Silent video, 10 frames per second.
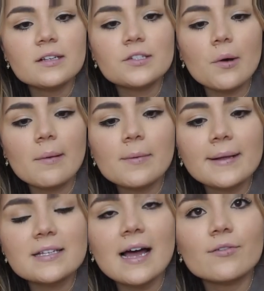So I'm
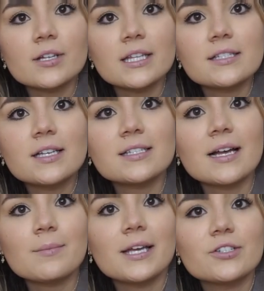about to have one of these because
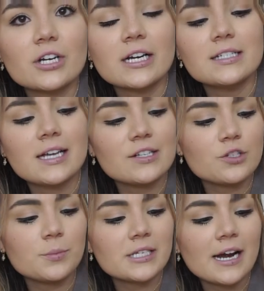I'm like starting to get
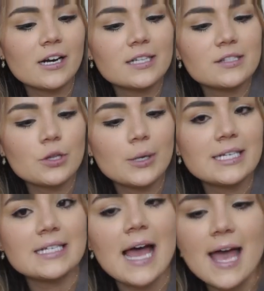super tired. It's
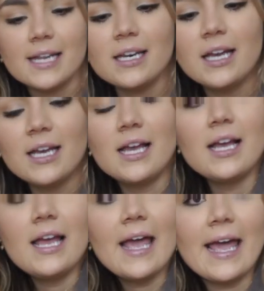3:10,
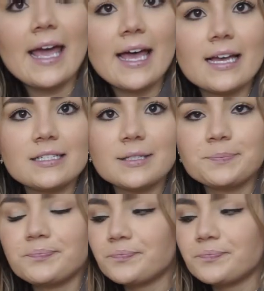and